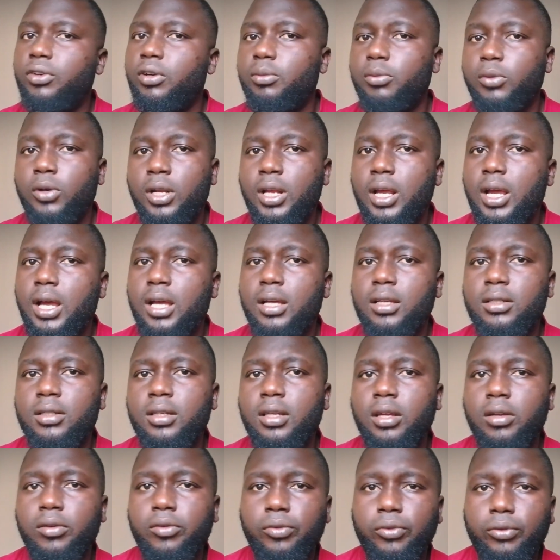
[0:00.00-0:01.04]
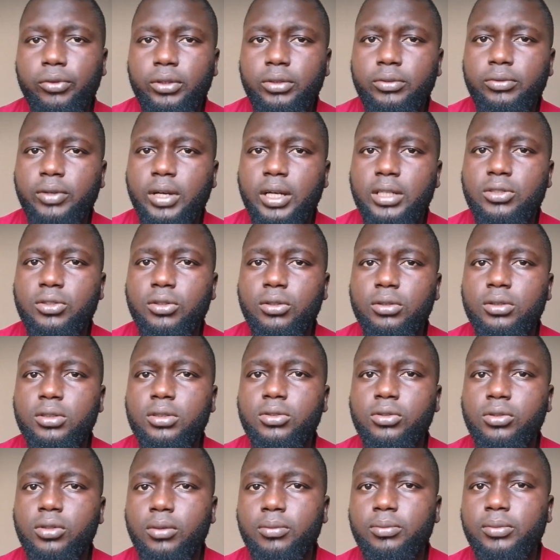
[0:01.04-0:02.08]
from other free
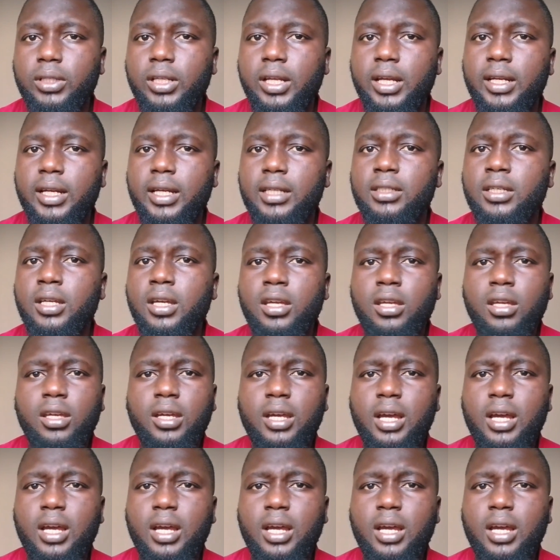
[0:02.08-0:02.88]
versions, something like that.